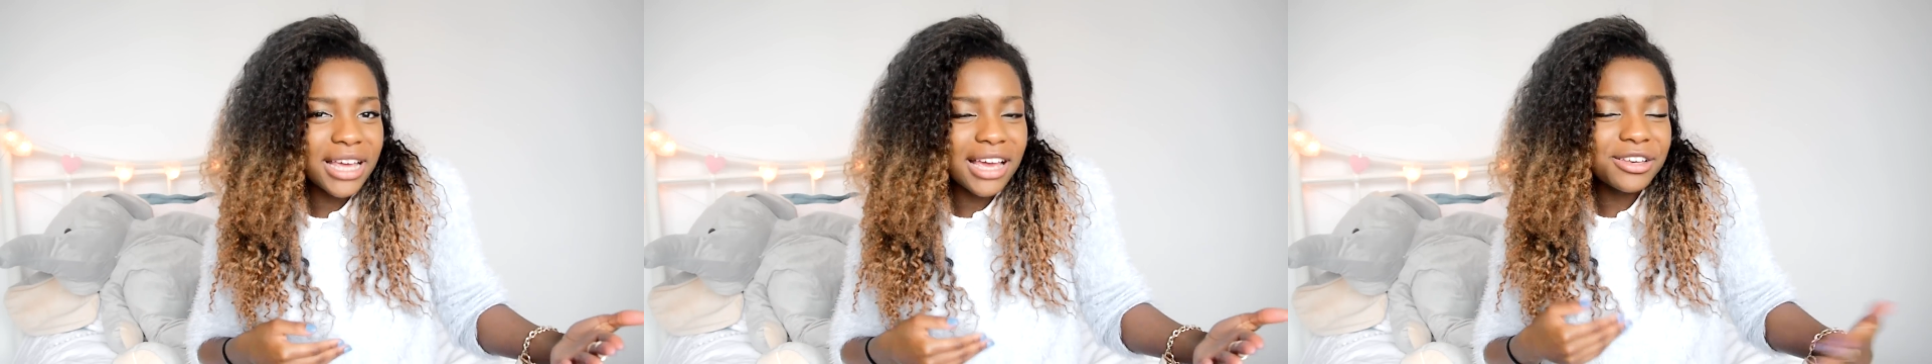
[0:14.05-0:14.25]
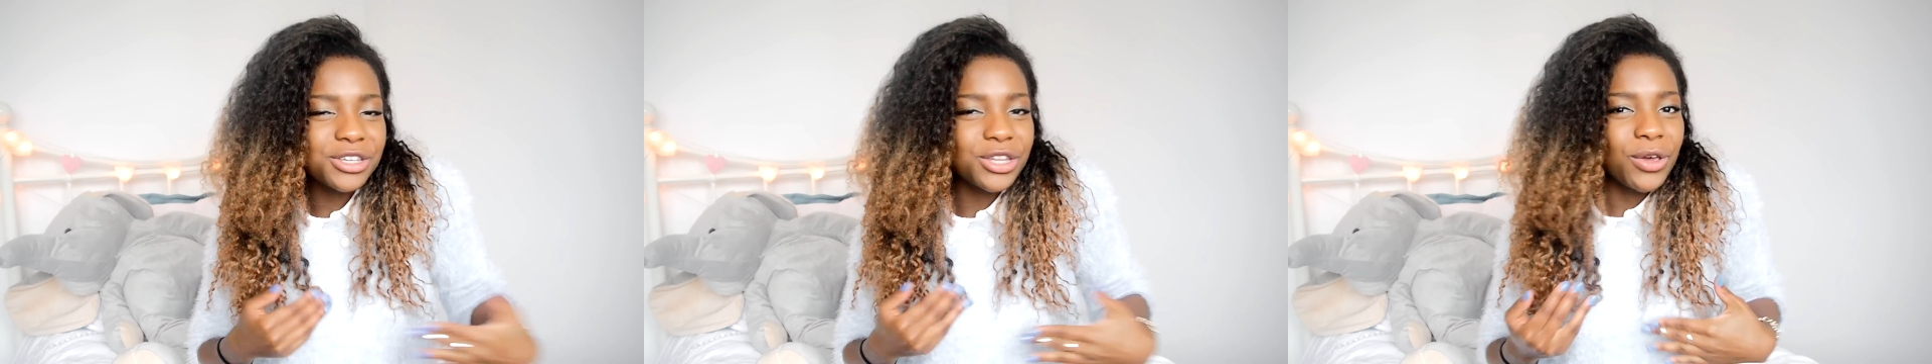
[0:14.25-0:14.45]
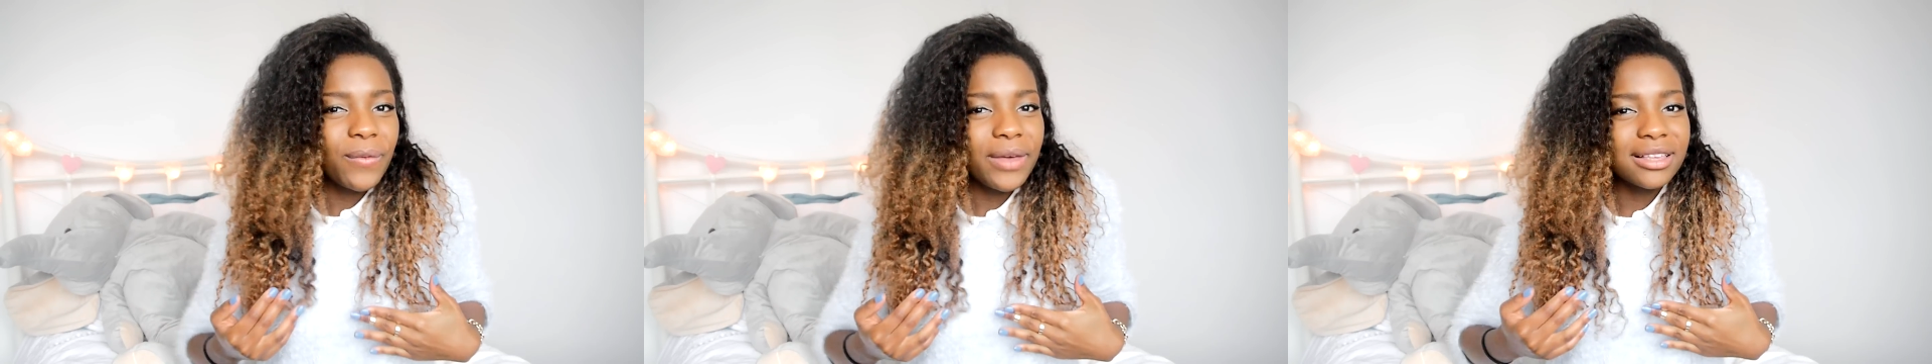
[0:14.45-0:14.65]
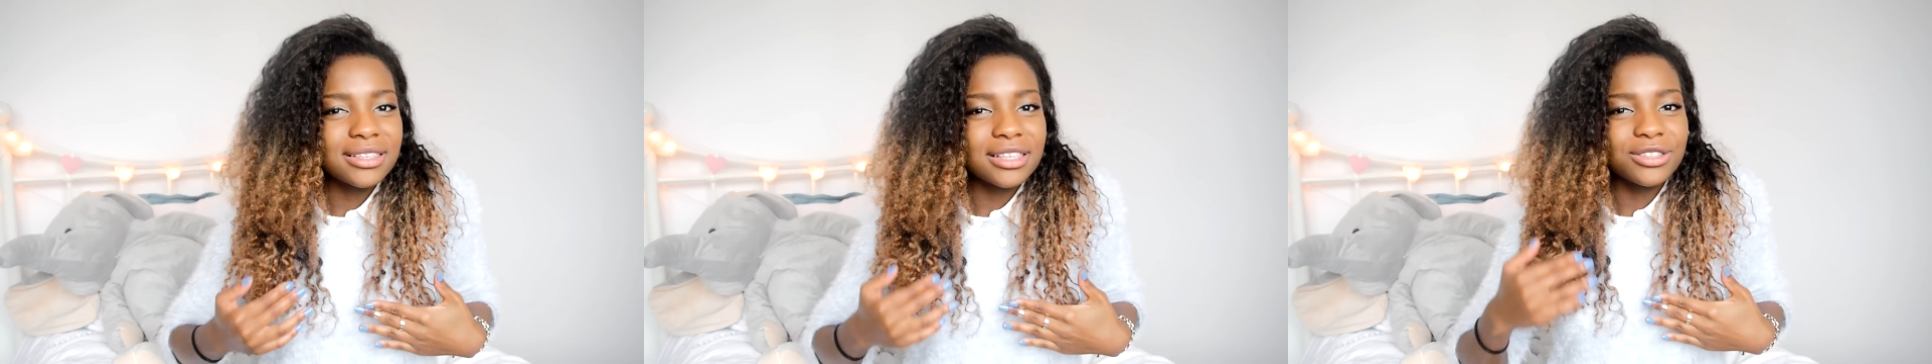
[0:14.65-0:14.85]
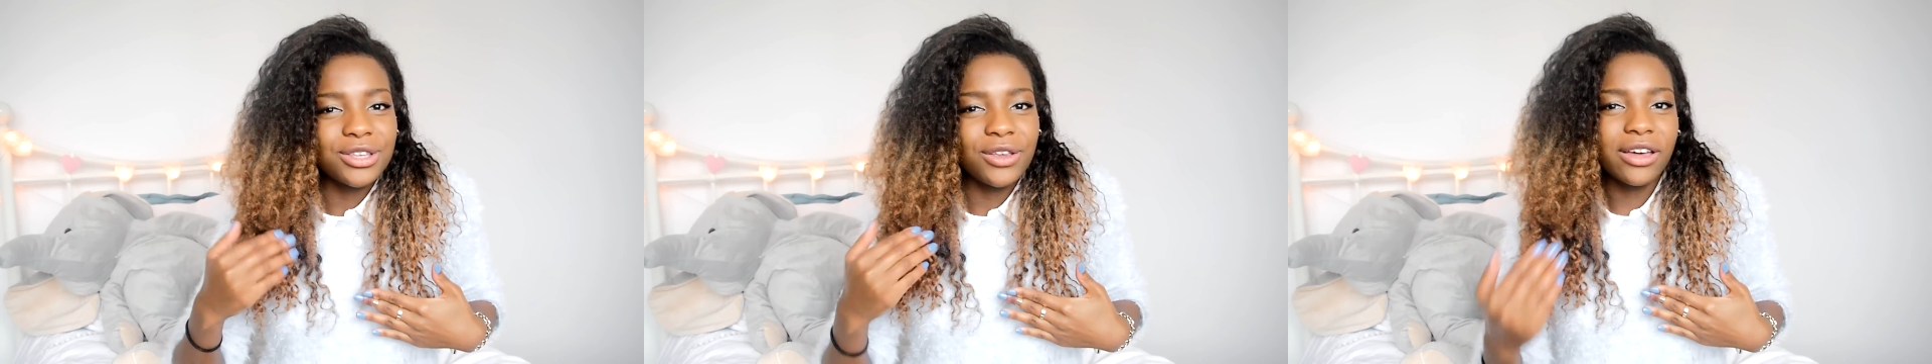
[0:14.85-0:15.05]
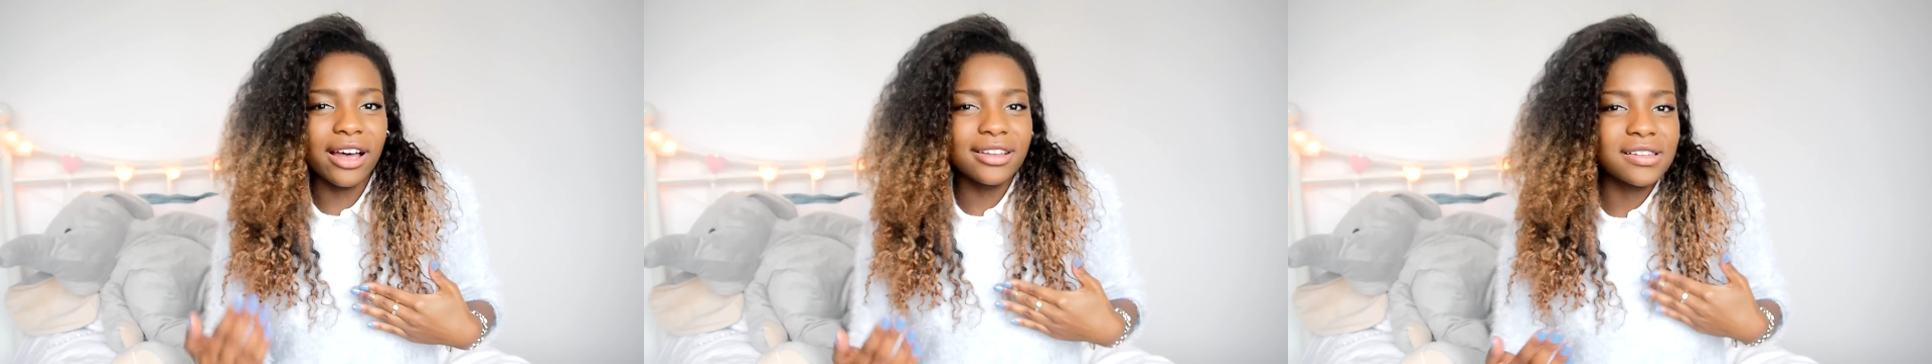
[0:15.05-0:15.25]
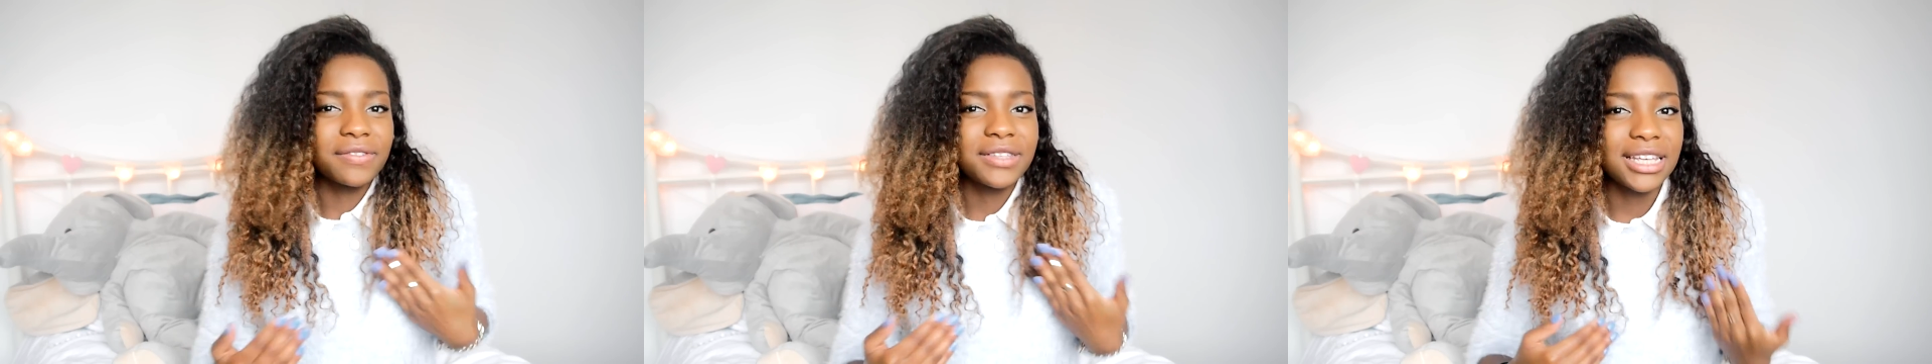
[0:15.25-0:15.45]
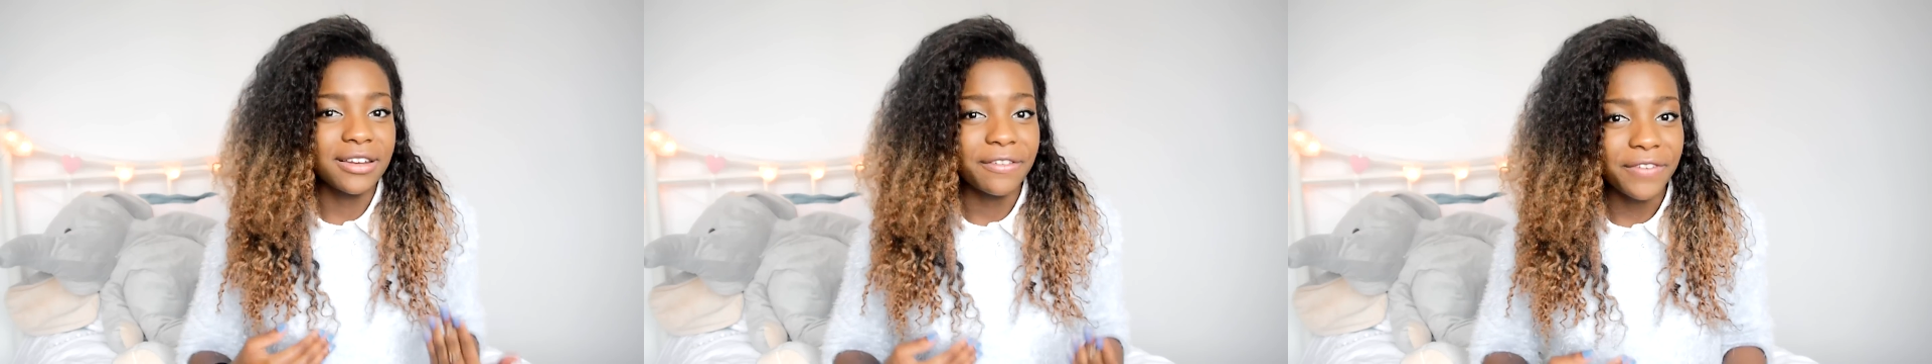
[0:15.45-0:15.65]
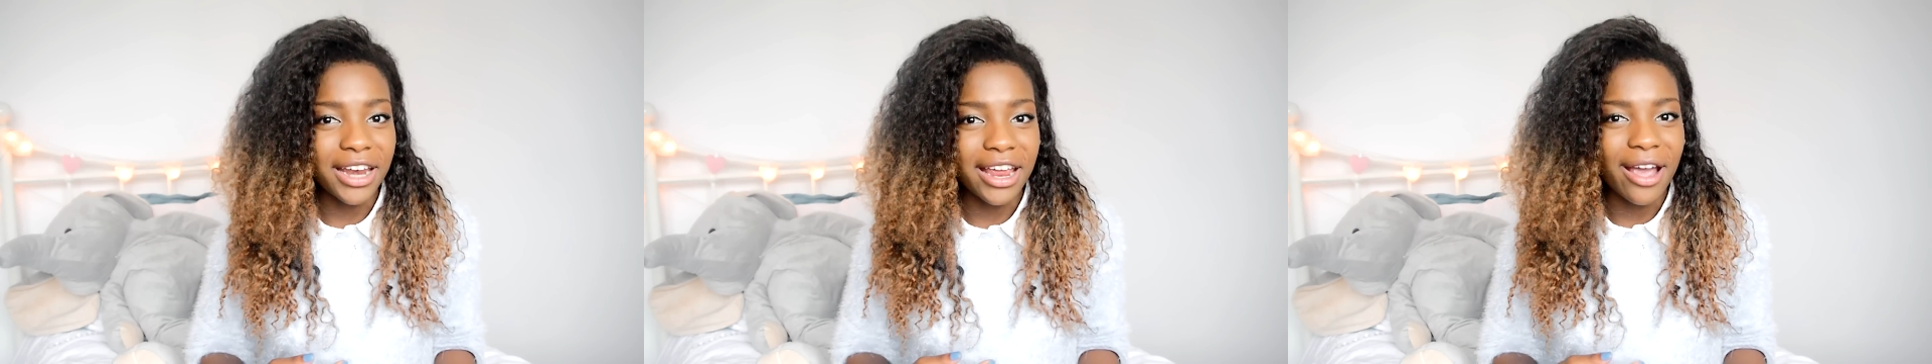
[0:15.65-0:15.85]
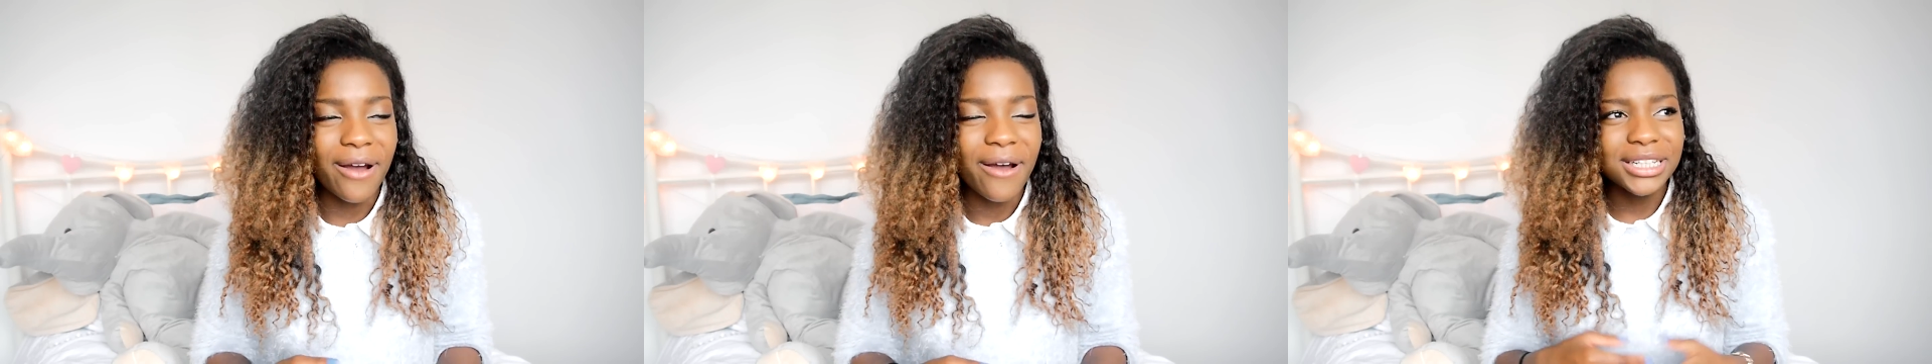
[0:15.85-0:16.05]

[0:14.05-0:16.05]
and 2 weeks since you guys have seen a video.